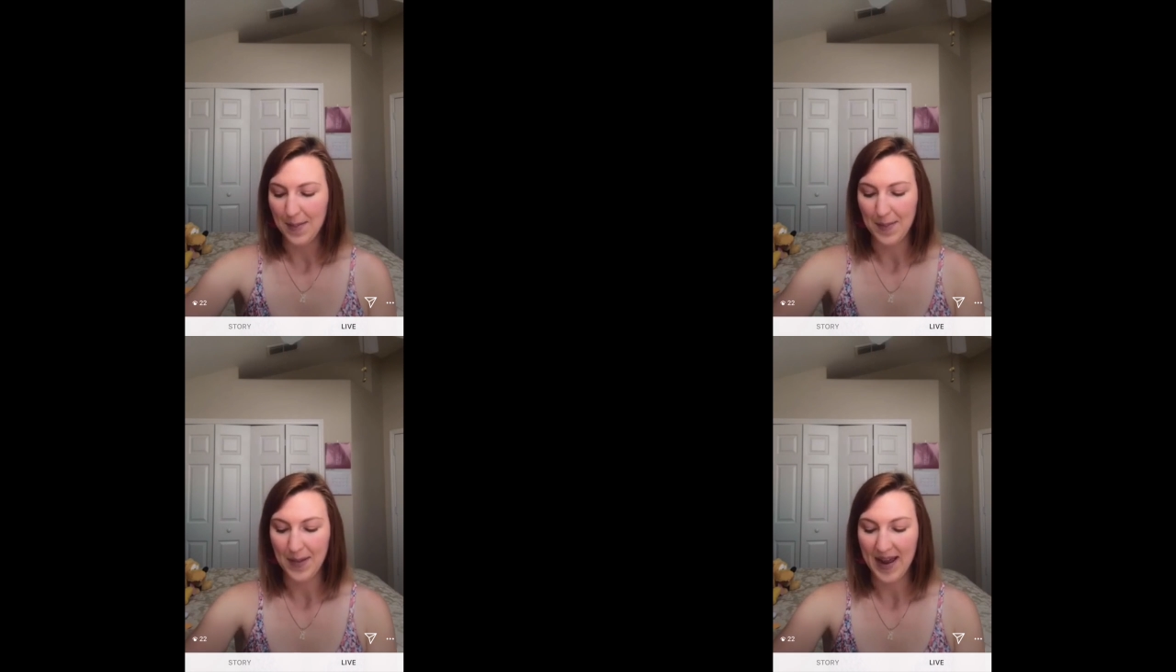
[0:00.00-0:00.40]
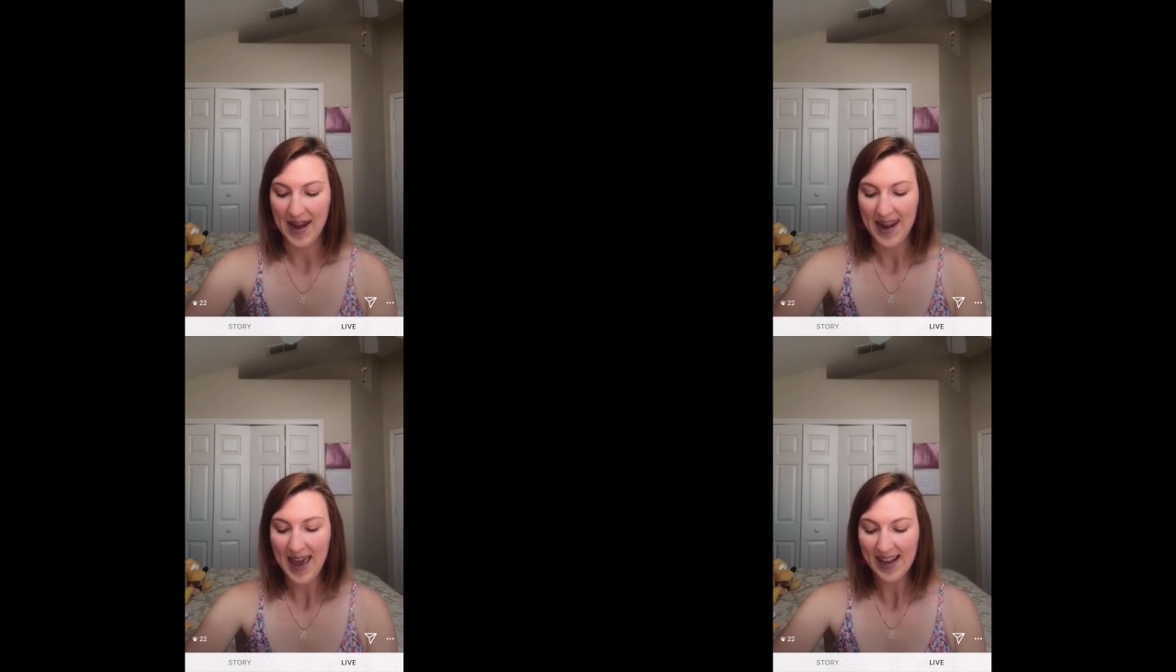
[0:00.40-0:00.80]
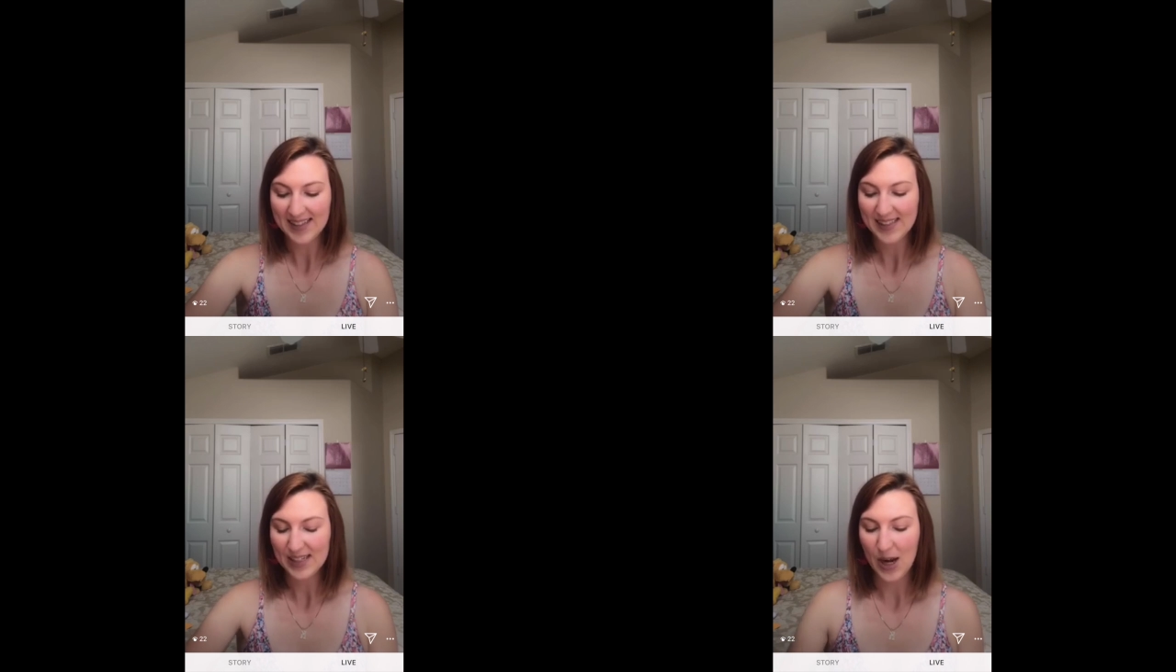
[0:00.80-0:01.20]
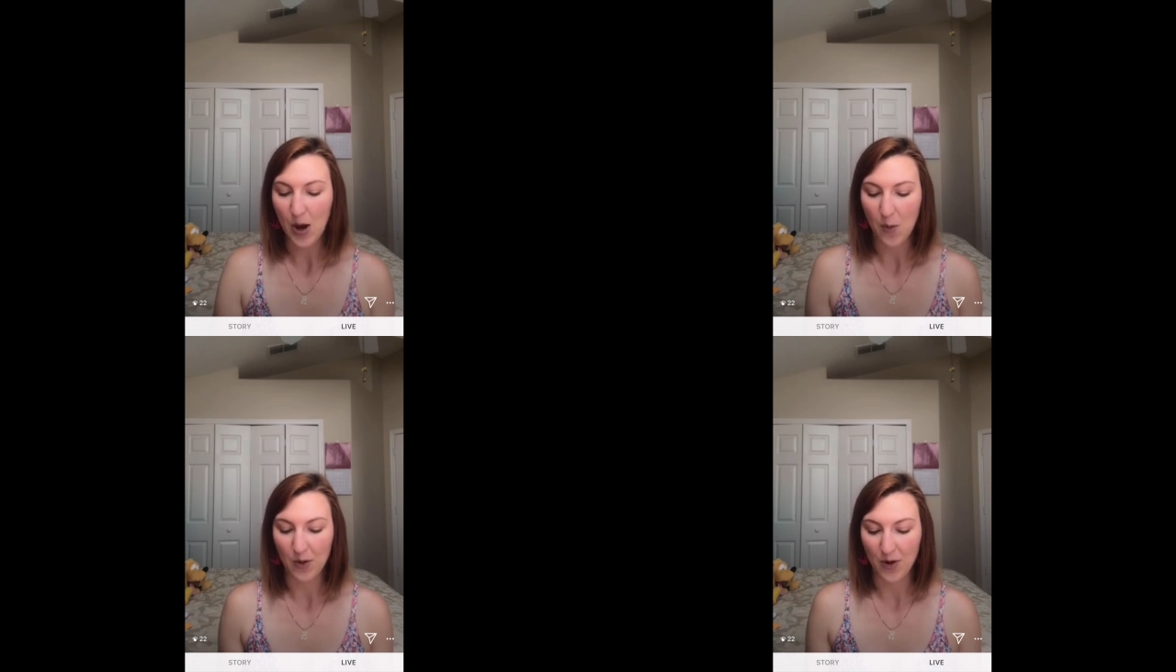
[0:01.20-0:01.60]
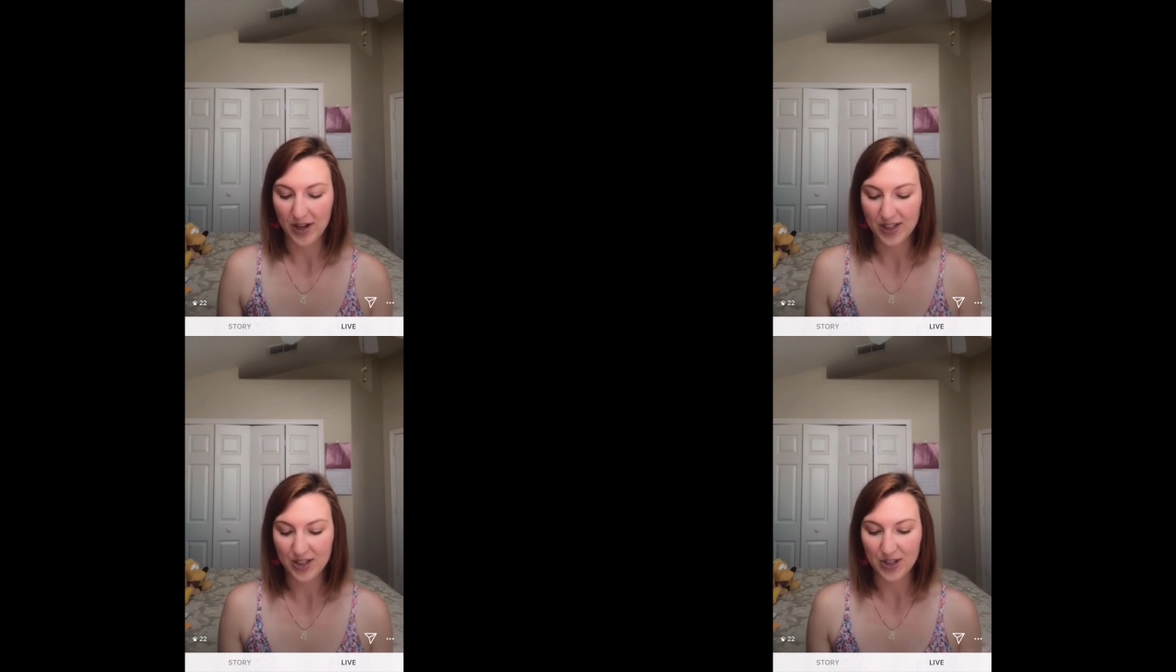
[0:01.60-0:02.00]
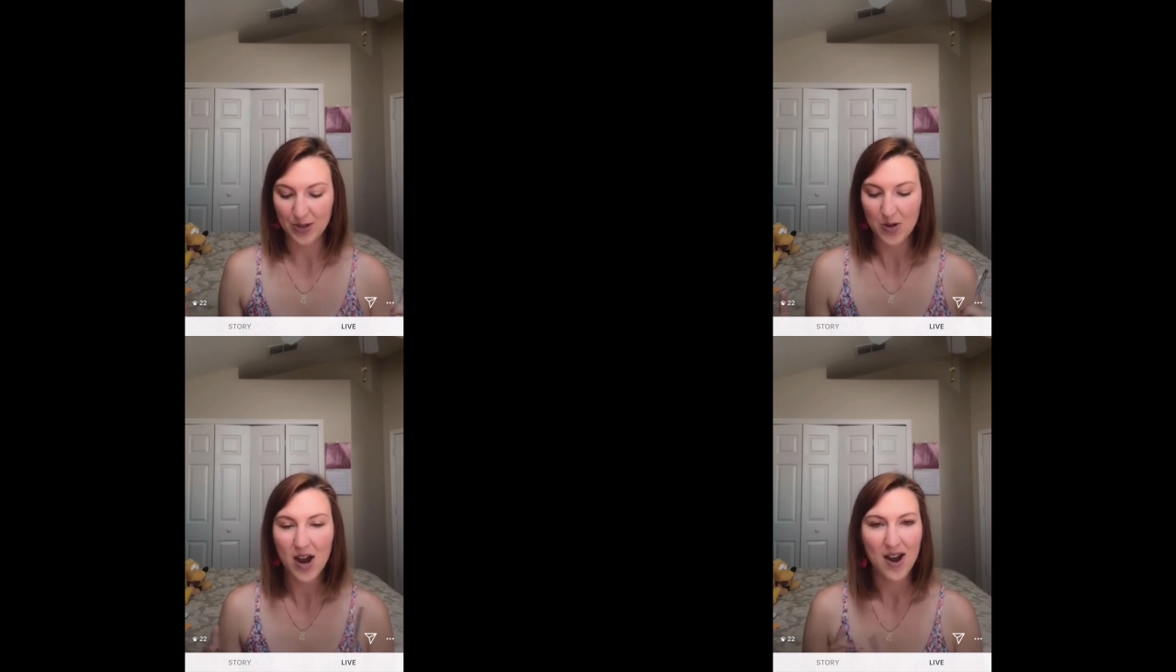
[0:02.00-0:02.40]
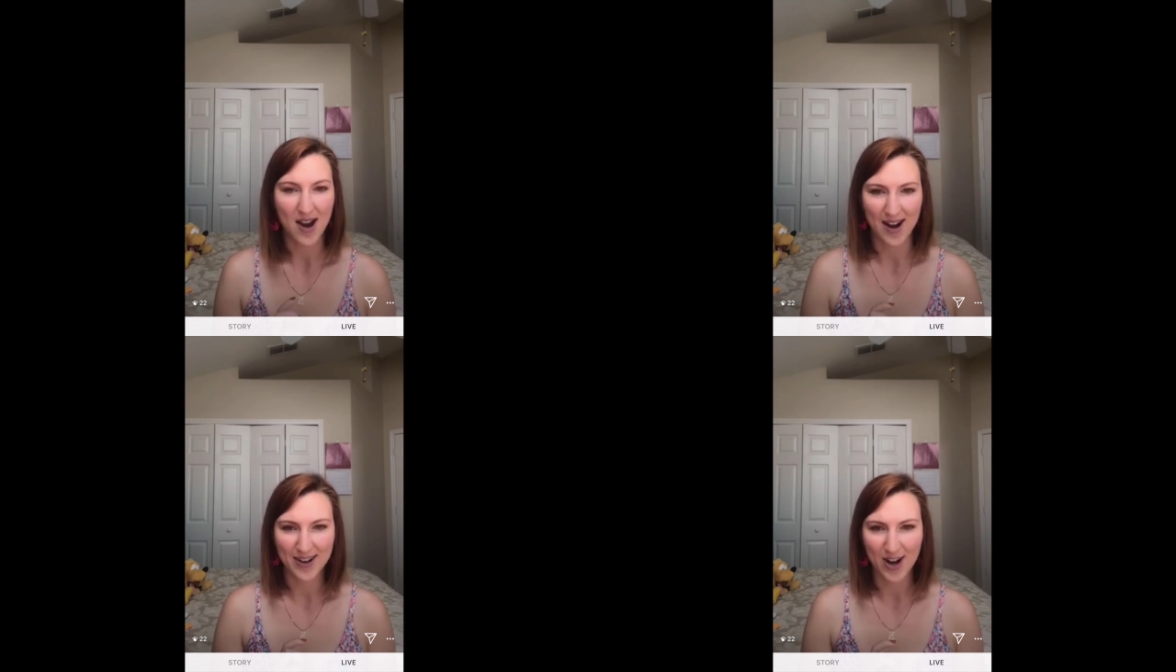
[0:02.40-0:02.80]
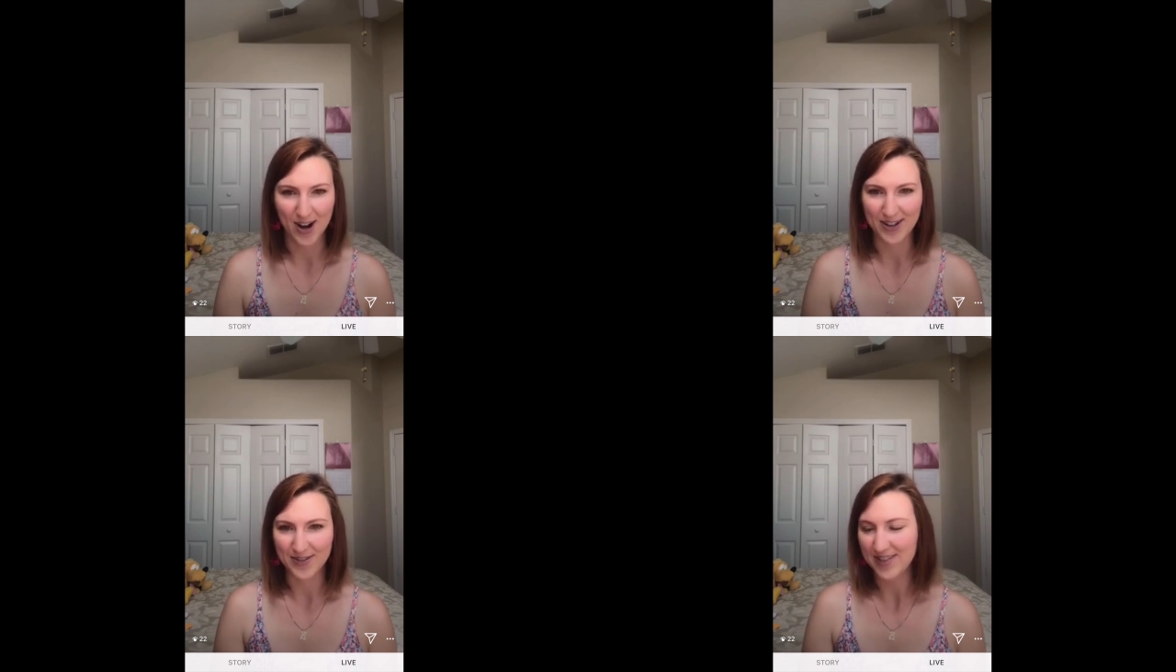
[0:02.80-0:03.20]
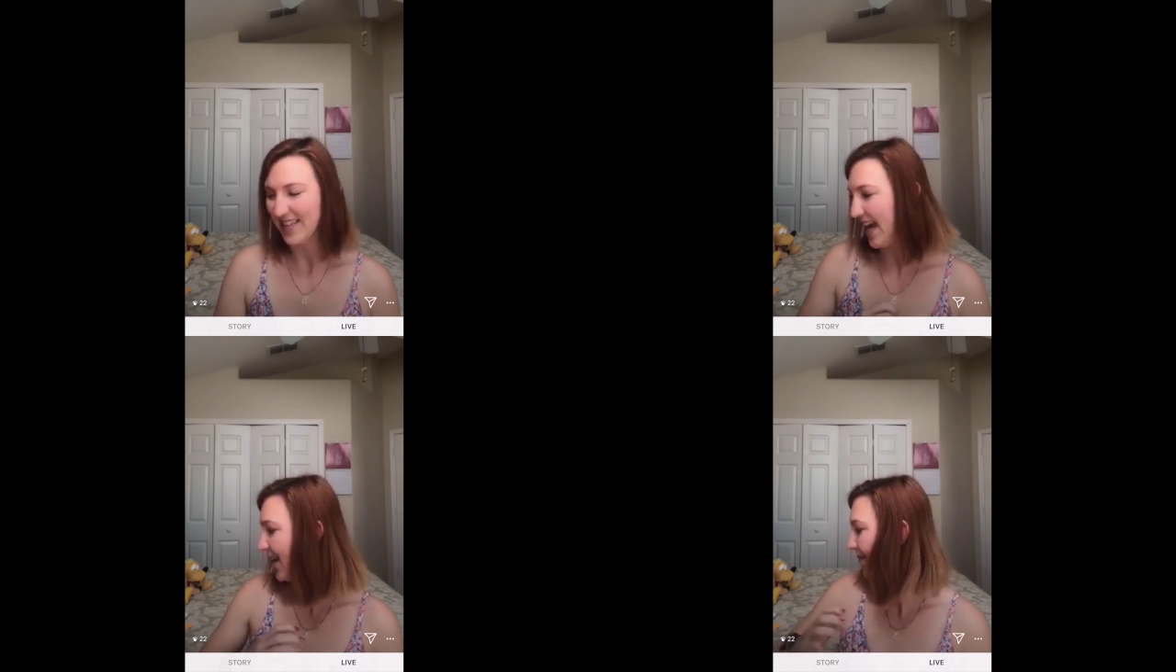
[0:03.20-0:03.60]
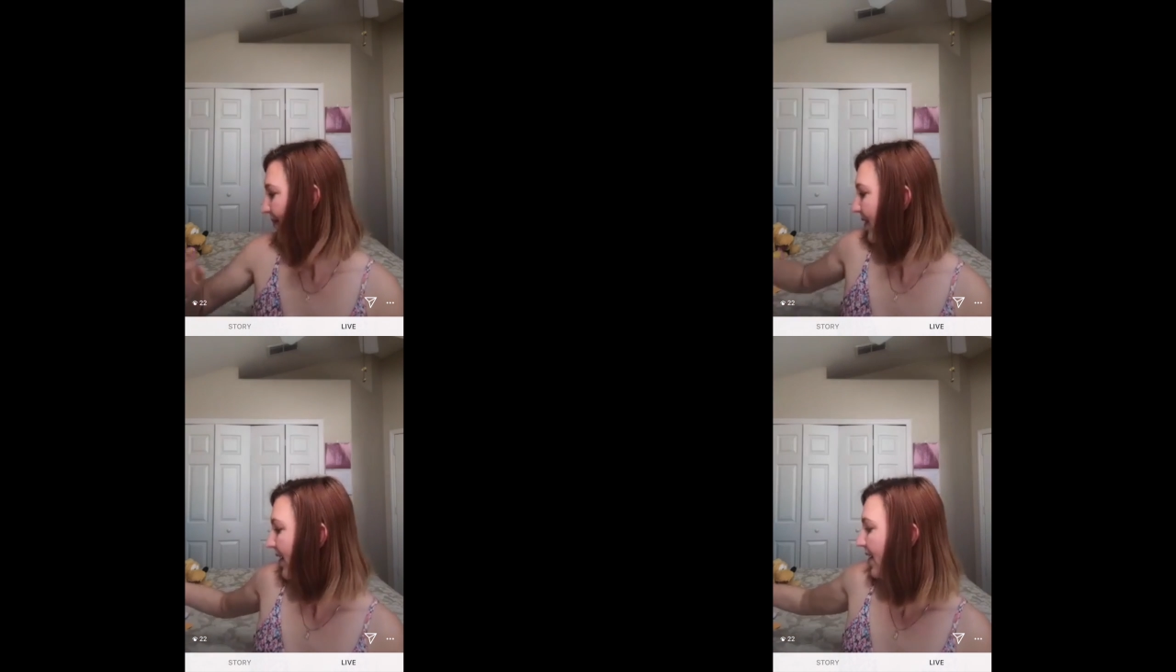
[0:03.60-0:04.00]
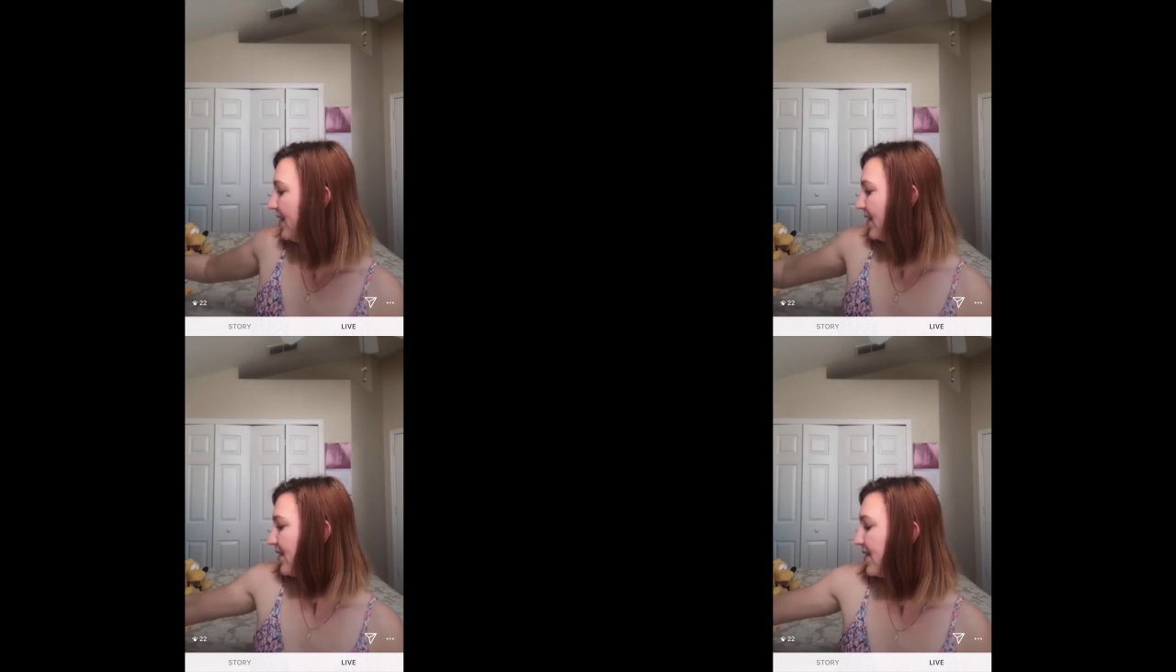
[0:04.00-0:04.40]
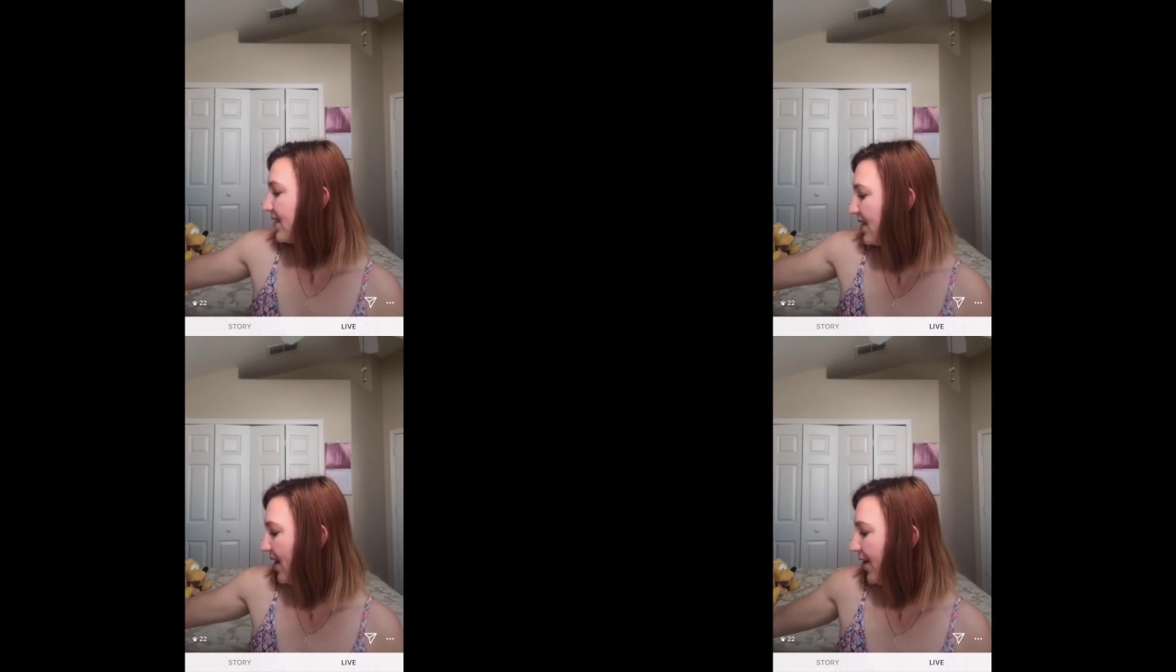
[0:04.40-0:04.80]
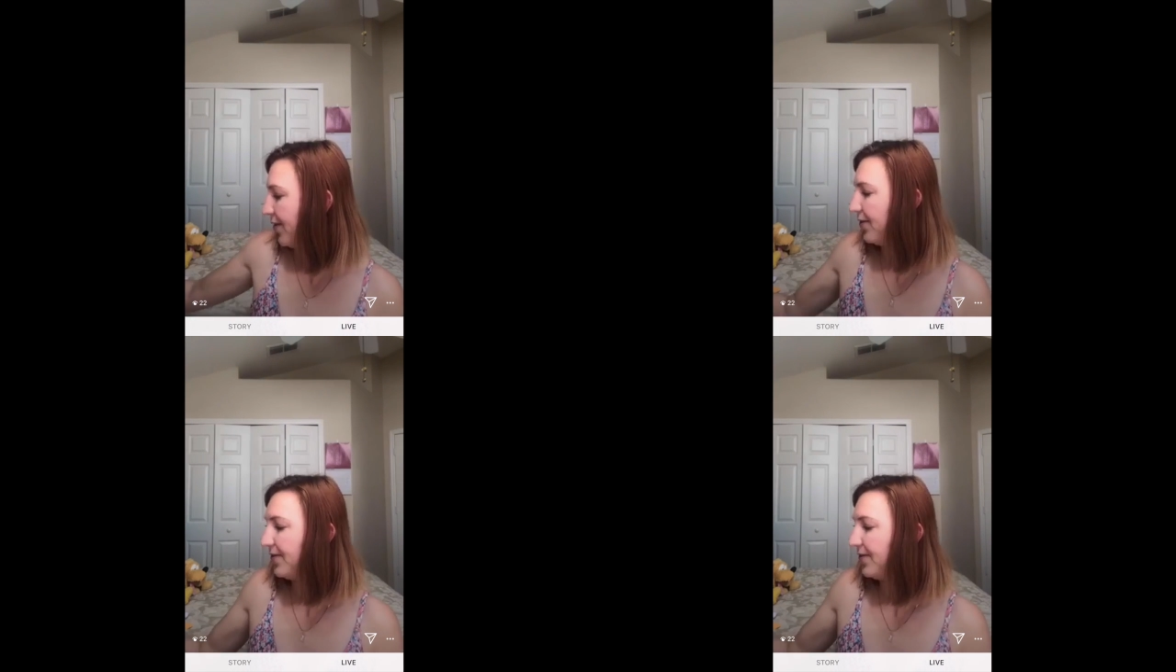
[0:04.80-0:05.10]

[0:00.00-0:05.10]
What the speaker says: but next we're going to do our card of the day. So